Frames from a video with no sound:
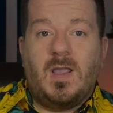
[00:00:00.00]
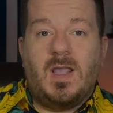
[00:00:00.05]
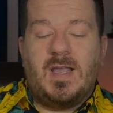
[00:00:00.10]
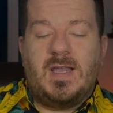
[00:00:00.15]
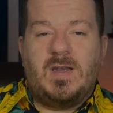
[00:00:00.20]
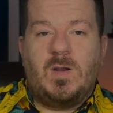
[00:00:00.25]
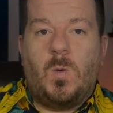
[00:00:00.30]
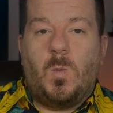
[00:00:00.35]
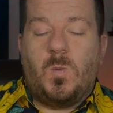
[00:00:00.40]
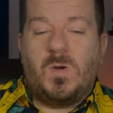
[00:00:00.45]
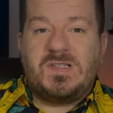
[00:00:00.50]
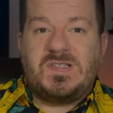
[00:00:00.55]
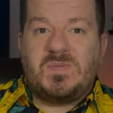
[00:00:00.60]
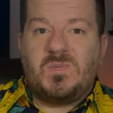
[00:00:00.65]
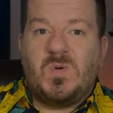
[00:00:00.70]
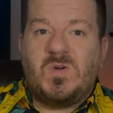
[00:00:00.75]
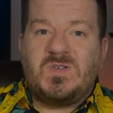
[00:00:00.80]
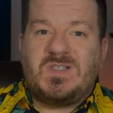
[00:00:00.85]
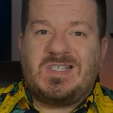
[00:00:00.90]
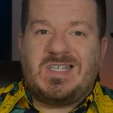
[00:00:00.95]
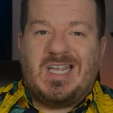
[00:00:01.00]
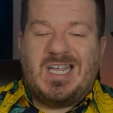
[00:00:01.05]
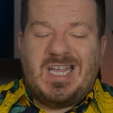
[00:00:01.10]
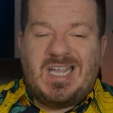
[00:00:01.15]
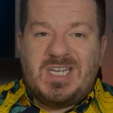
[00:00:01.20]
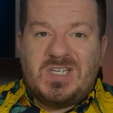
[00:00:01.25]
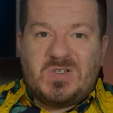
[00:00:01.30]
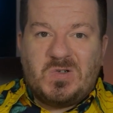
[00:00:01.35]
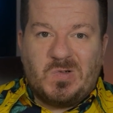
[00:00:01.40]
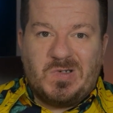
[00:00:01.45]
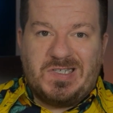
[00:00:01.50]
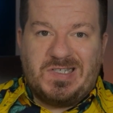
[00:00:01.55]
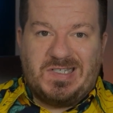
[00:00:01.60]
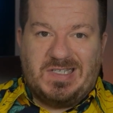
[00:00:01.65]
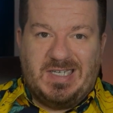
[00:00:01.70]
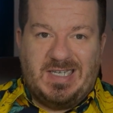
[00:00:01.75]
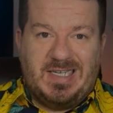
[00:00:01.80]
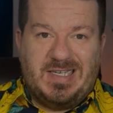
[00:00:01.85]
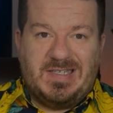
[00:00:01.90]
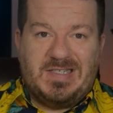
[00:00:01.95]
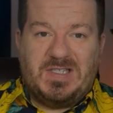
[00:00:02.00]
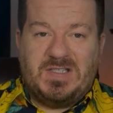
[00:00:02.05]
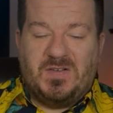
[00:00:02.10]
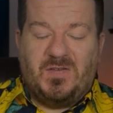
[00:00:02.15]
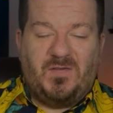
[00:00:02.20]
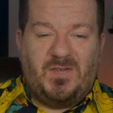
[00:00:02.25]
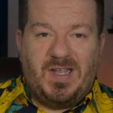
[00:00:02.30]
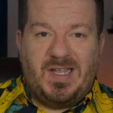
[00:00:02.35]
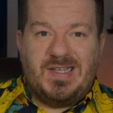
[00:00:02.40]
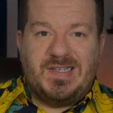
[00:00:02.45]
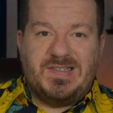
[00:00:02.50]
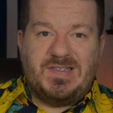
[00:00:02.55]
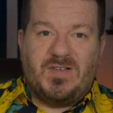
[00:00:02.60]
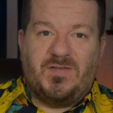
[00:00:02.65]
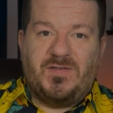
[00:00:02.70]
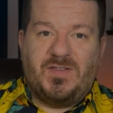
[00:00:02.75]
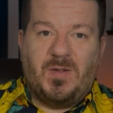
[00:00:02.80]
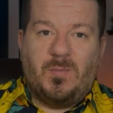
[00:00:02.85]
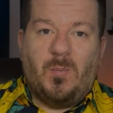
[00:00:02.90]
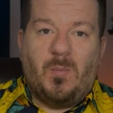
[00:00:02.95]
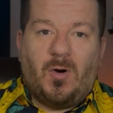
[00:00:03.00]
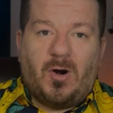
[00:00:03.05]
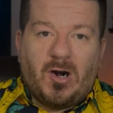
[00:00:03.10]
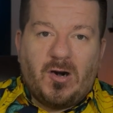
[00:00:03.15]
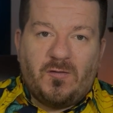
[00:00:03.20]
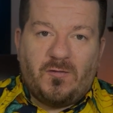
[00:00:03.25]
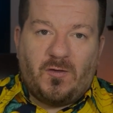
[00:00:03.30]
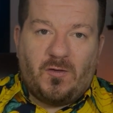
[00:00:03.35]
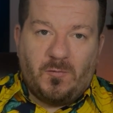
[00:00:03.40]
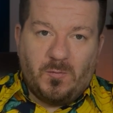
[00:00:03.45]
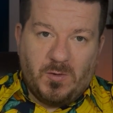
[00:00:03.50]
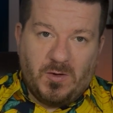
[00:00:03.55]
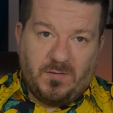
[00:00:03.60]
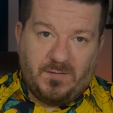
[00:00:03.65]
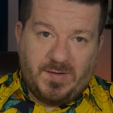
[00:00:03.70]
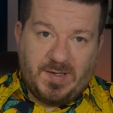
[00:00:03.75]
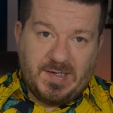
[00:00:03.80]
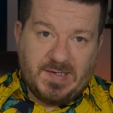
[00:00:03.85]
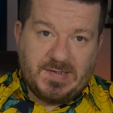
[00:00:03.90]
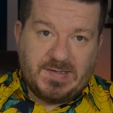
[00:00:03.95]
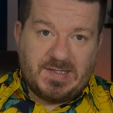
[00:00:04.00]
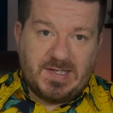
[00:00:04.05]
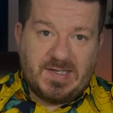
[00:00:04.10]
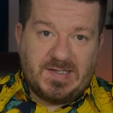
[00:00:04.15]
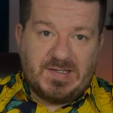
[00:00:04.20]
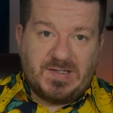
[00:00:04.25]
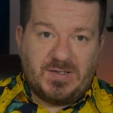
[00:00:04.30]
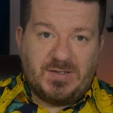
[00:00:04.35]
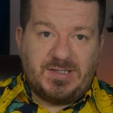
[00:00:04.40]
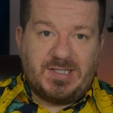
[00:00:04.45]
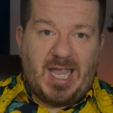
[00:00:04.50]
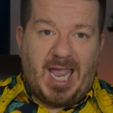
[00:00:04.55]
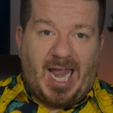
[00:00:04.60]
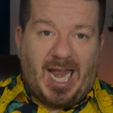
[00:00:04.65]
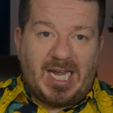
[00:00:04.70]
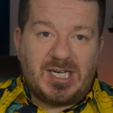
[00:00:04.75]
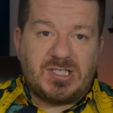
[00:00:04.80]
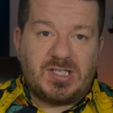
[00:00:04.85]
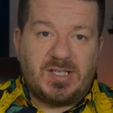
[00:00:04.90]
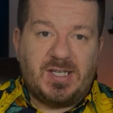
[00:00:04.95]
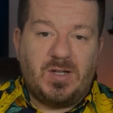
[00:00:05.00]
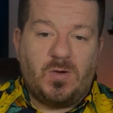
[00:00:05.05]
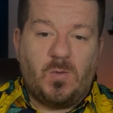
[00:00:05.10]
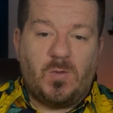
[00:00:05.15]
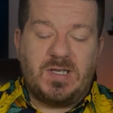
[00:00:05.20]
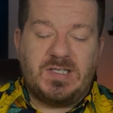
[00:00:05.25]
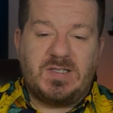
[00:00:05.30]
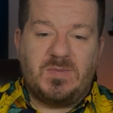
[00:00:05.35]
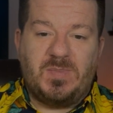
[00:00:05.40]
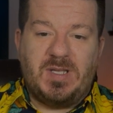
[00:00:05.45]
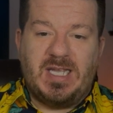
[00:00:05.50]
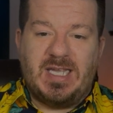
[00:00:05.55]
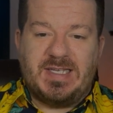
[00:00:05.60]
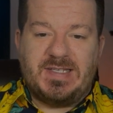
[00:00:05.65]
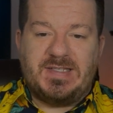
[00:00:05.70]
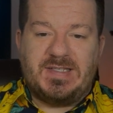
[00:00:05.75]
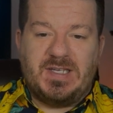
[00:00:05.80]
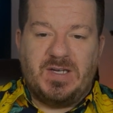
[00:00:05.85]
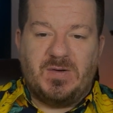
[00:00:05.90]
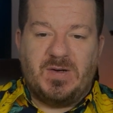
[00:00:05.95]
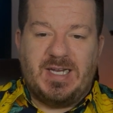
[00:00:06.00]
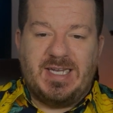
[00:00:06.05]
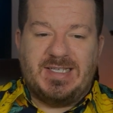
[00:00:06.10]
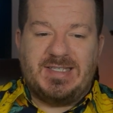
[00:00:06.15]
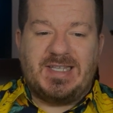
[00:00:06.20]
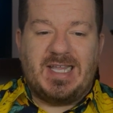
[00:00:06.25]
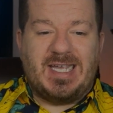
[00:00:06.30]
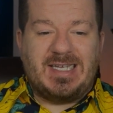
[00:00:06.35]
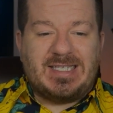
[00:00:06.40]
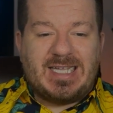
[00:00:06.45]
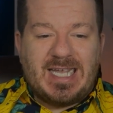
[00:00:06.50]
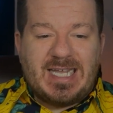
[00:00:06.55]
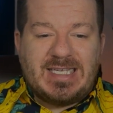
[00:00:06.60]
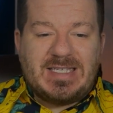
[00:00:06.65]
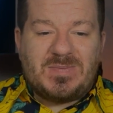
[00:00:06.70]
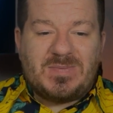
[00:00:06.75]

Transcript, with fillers: And what's most interesting to fans of the Marvel movies is there's actually going to be a series that takes